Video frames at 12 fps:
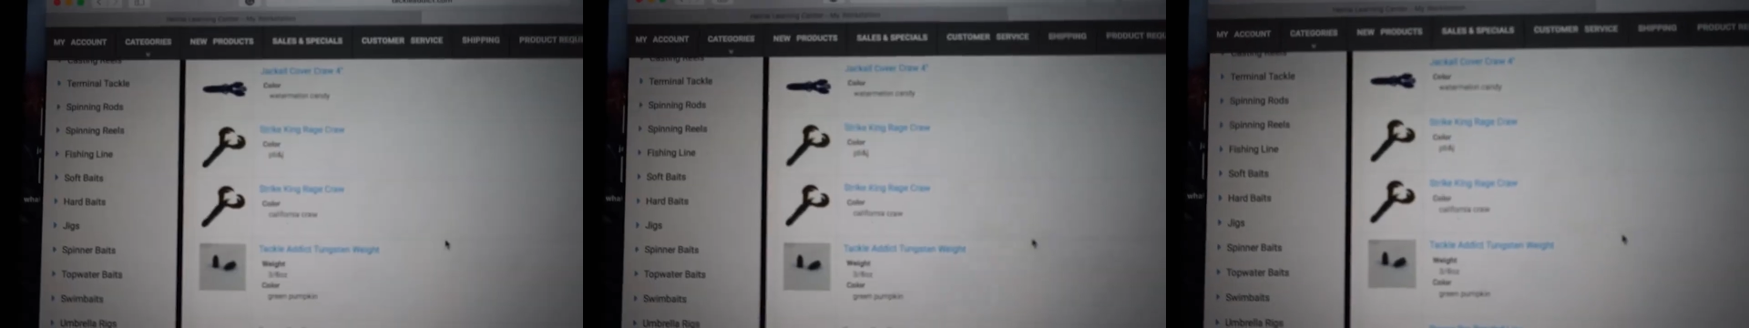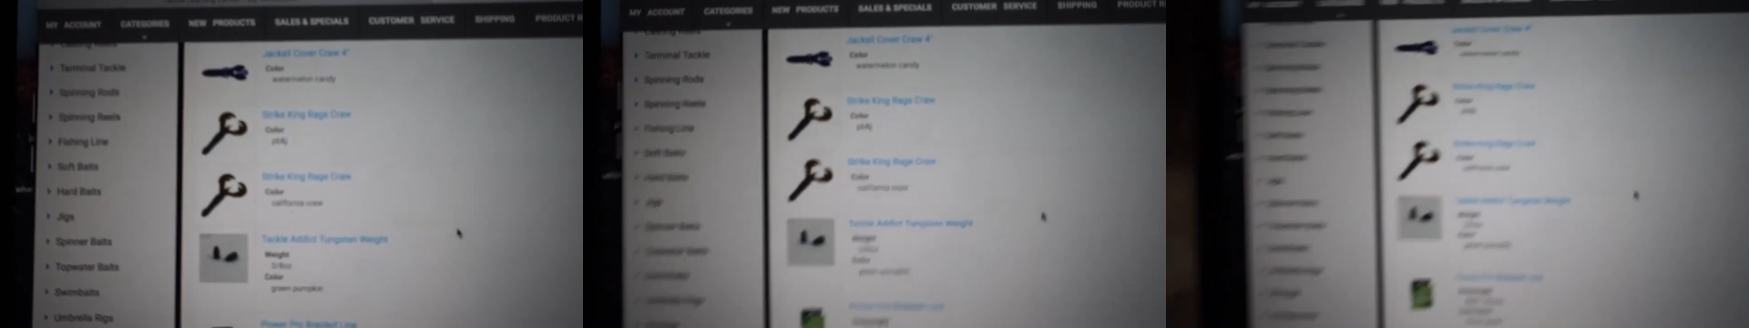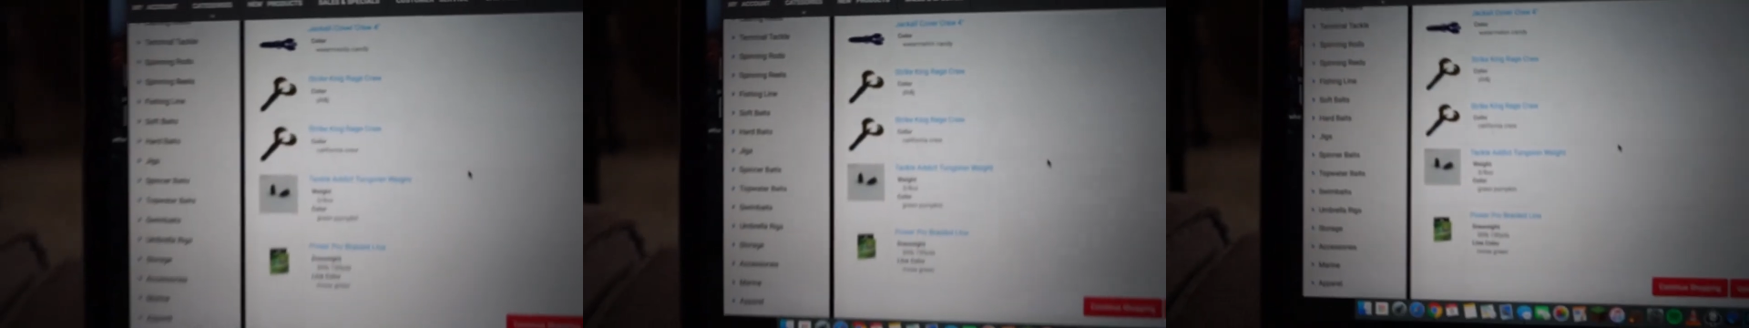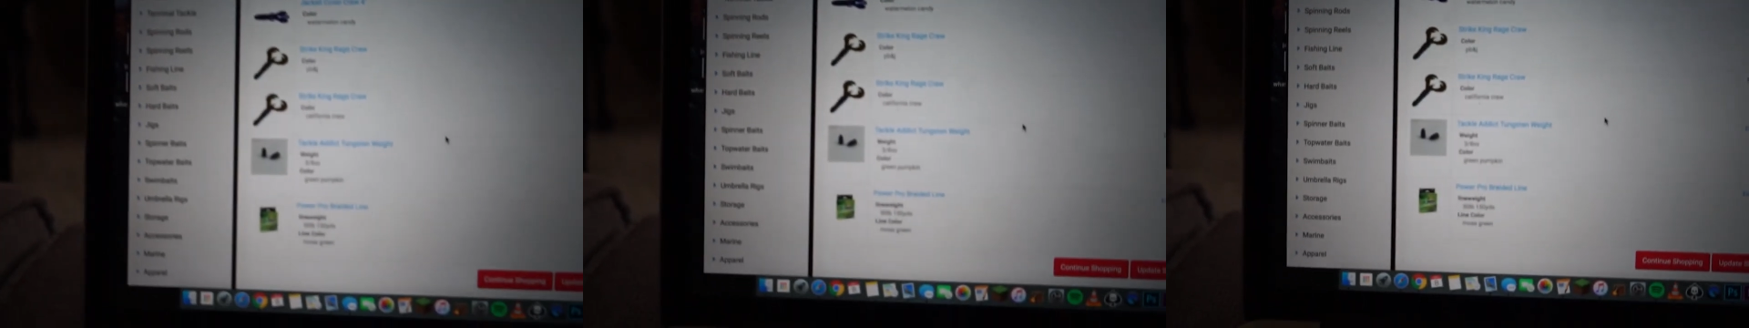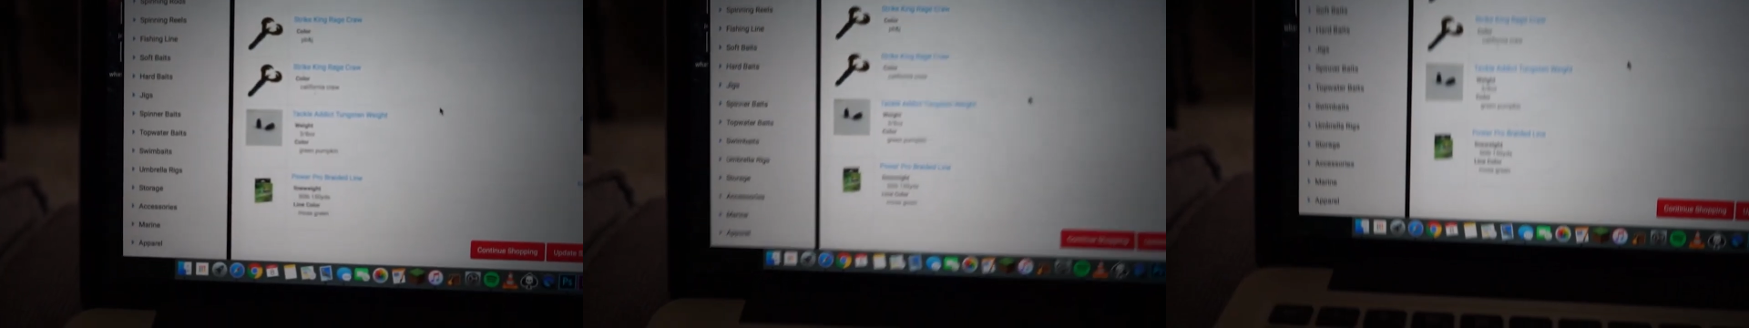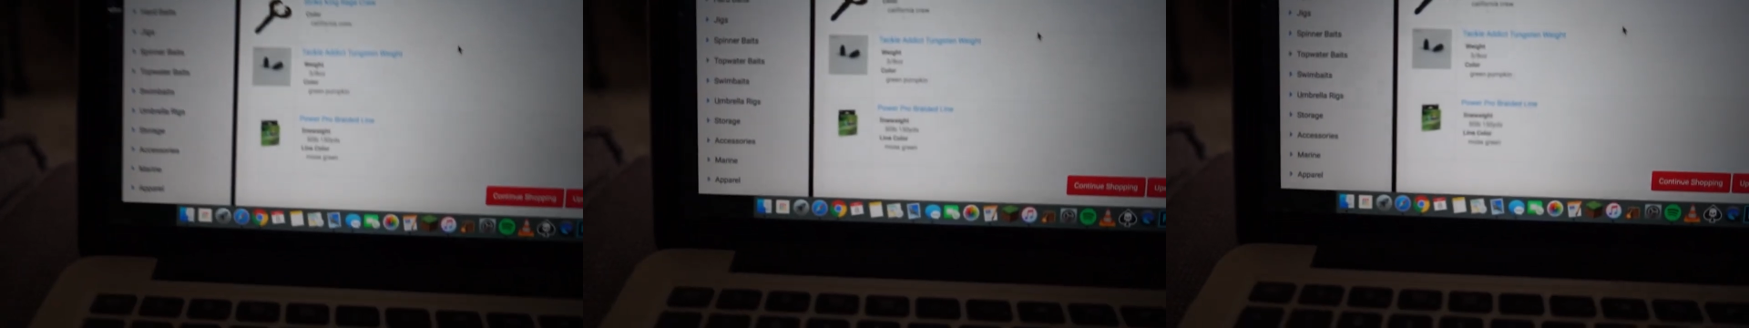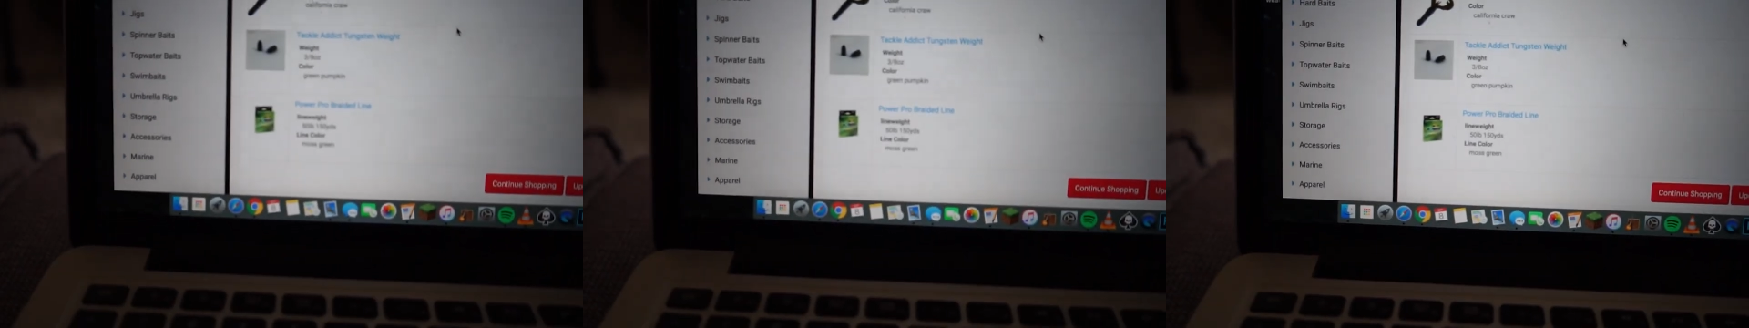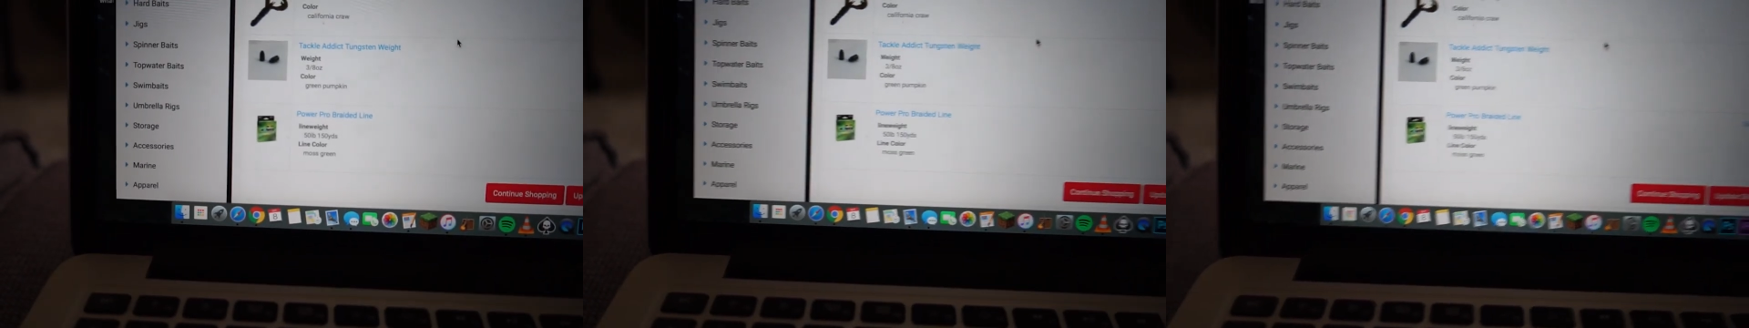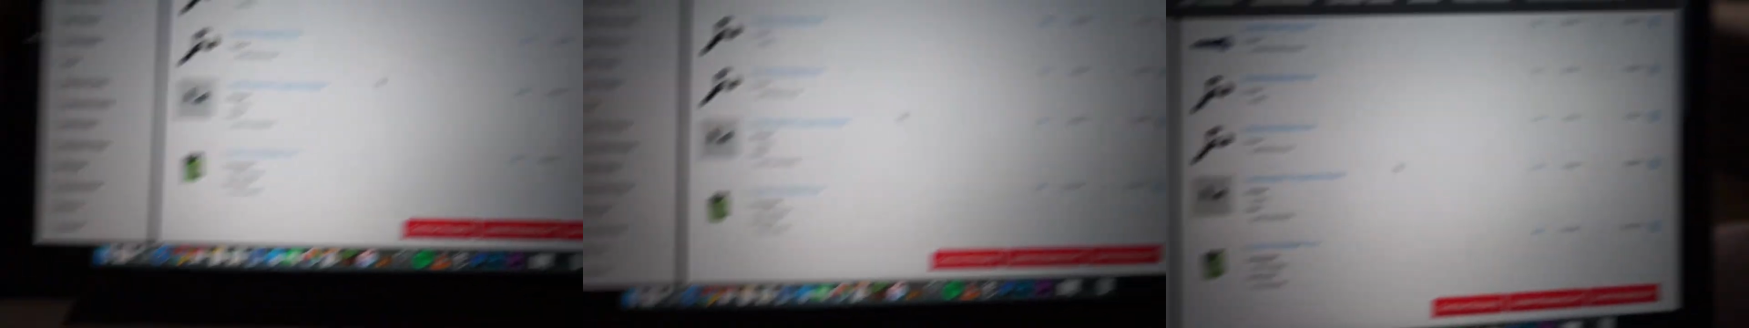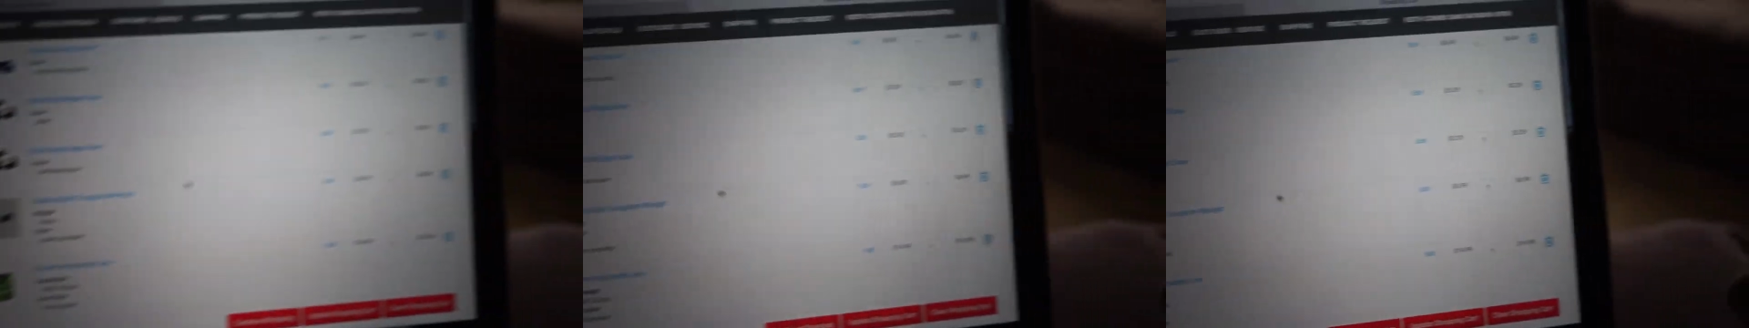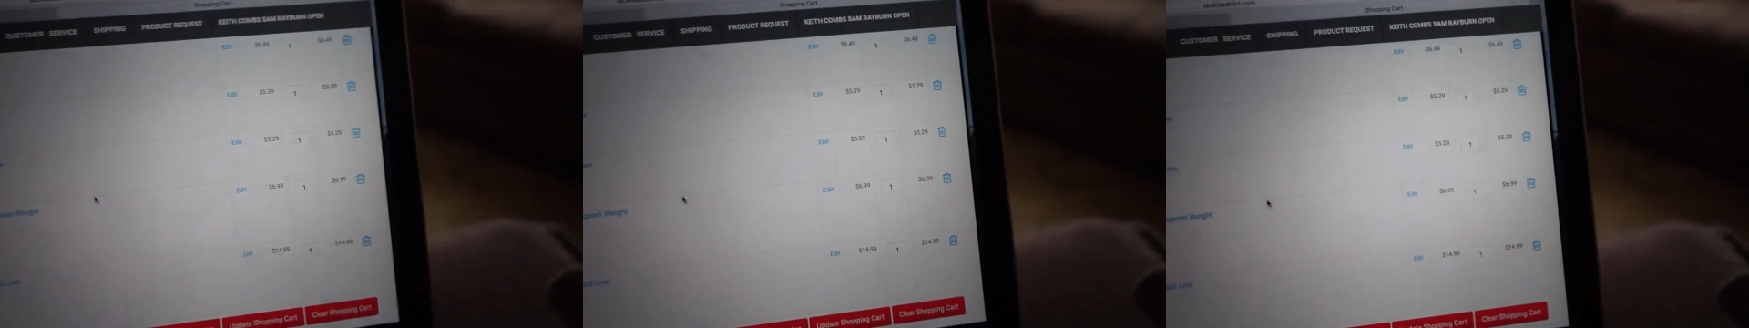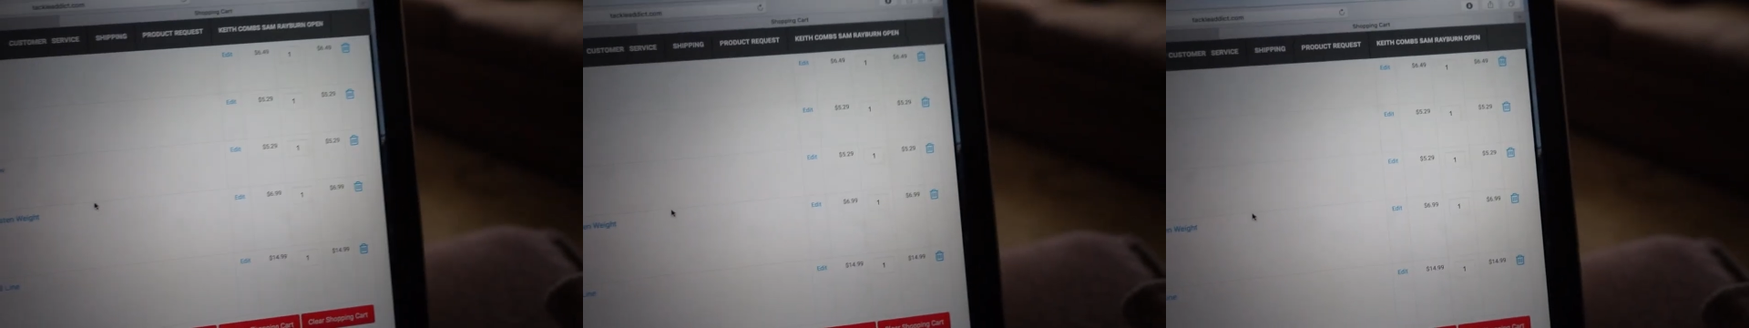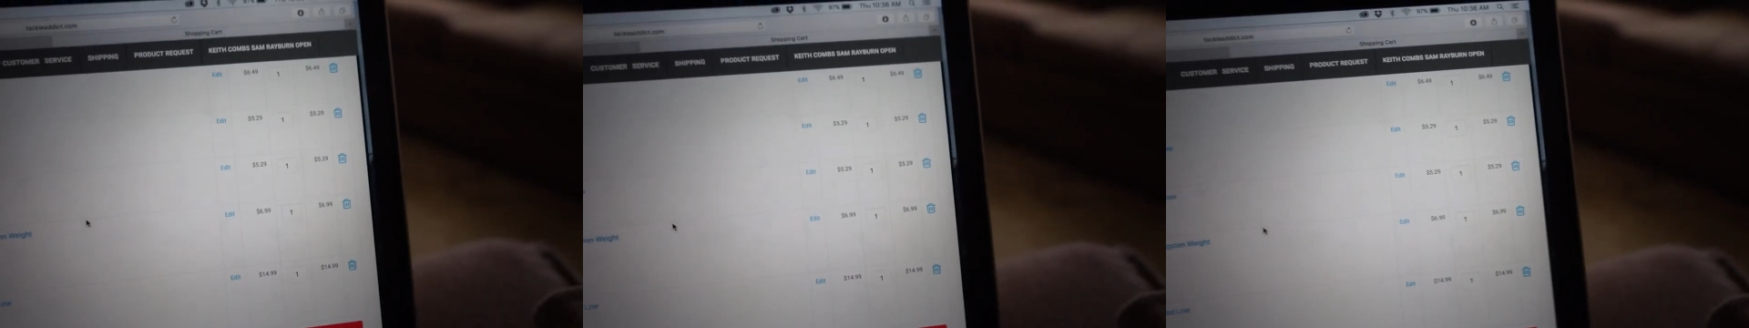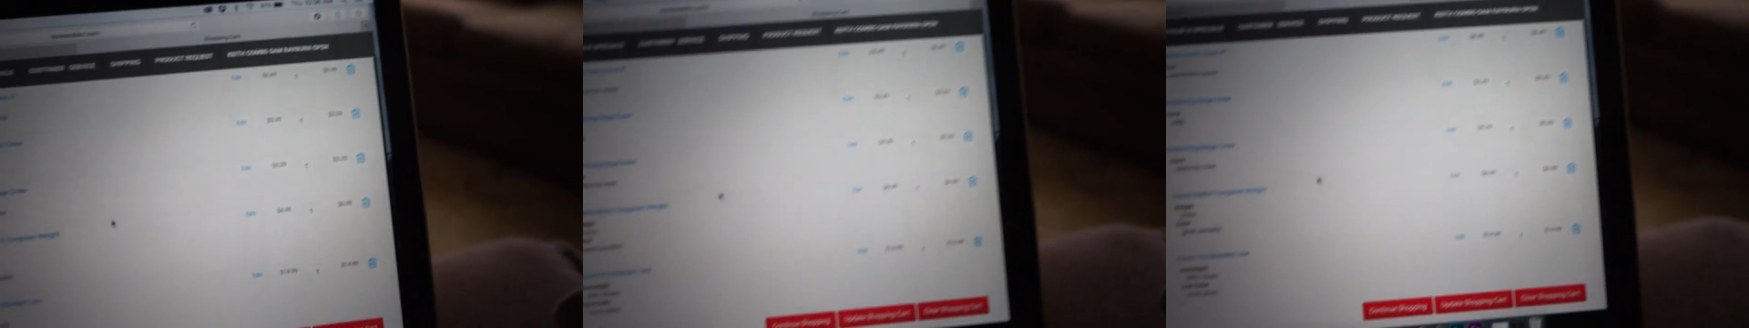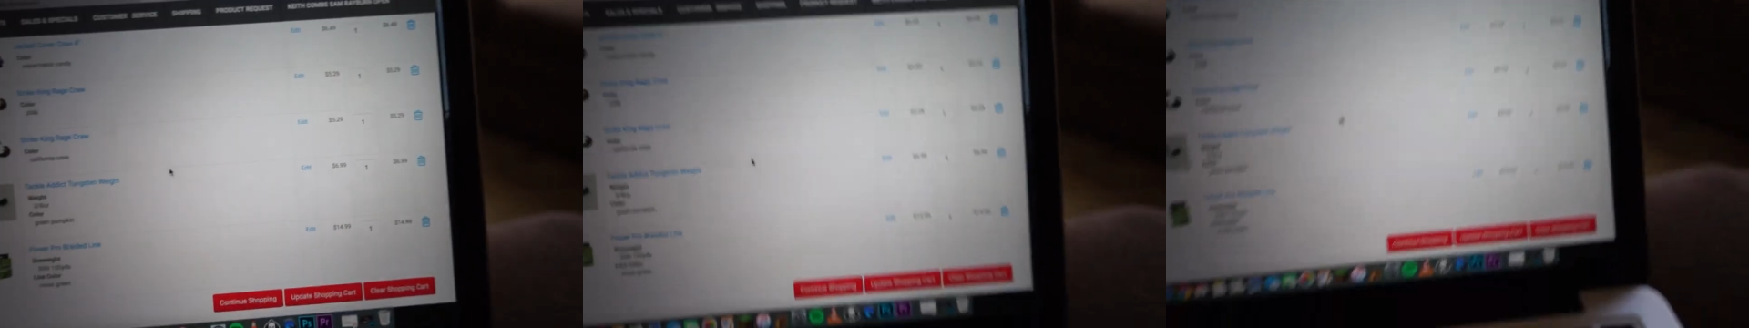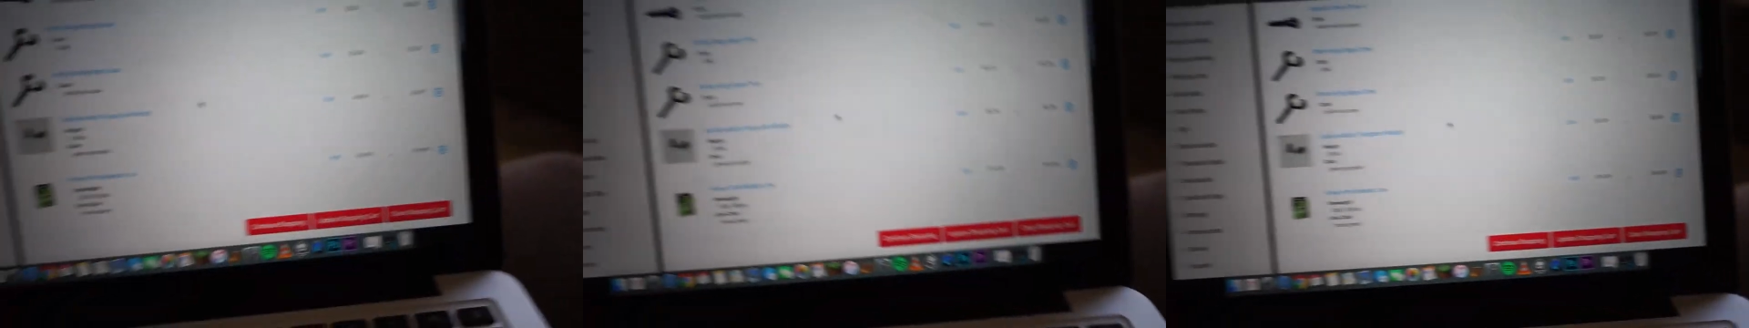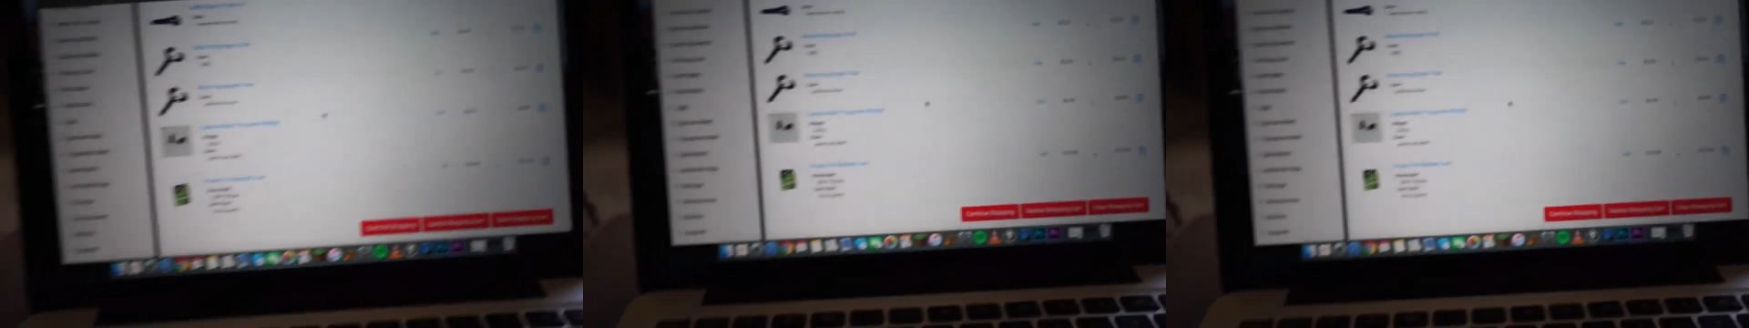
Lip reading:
[unreadable: no face in view]